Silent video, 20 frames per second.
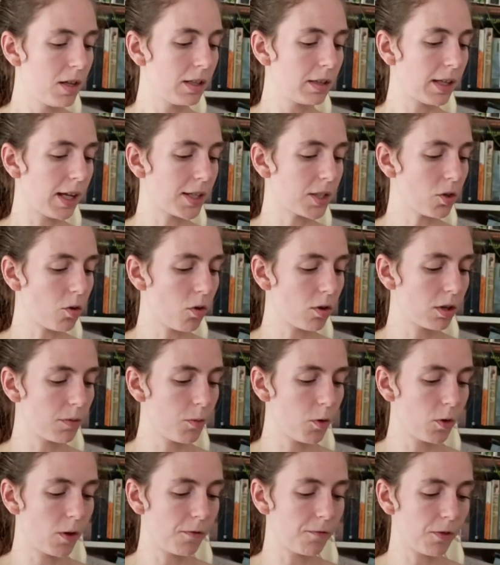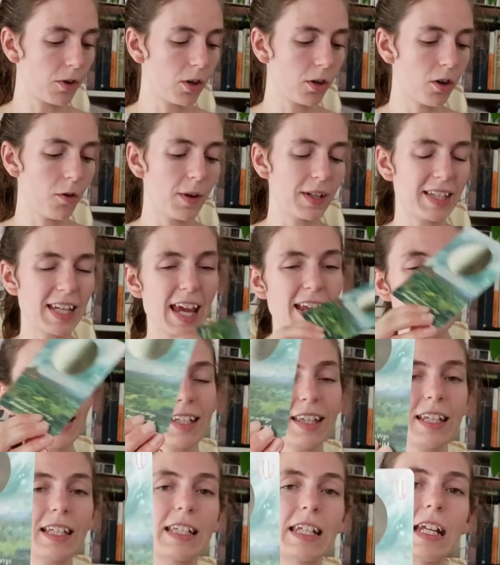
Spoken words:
last quarter moon in Virgo. Attend to the